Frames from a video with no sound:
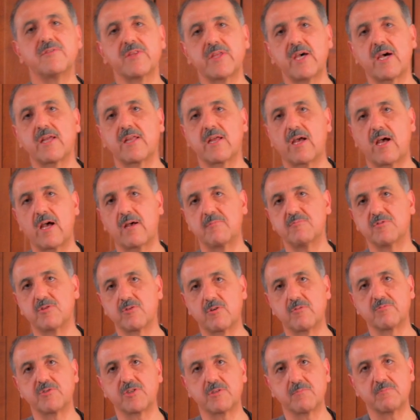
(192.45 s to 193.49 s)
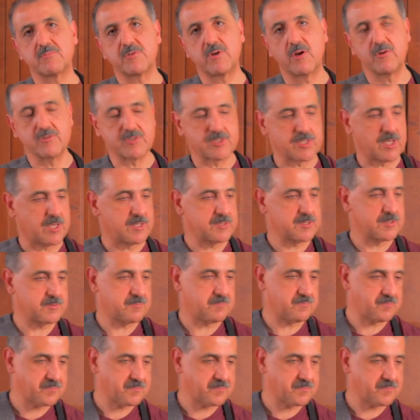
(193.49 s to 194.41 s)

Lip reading: that absorption process.